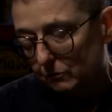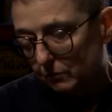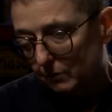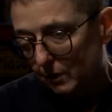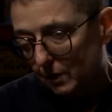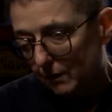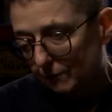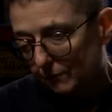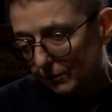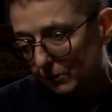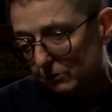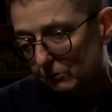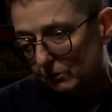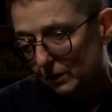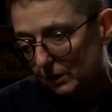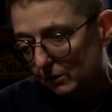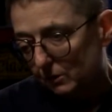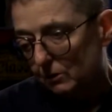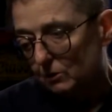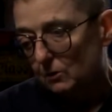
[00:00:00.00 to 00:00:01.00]

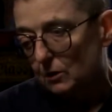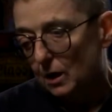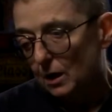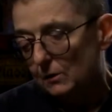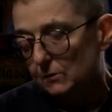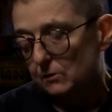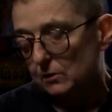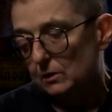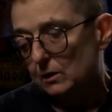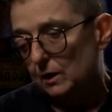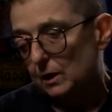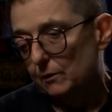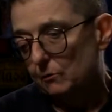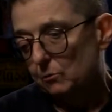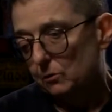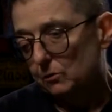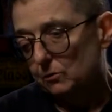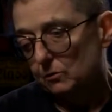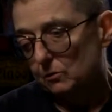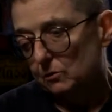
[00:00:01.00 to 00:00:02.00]
obviously in the closet. I
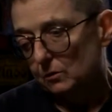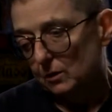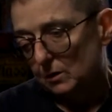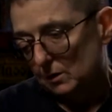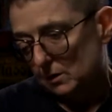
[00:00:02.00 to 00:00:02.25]
was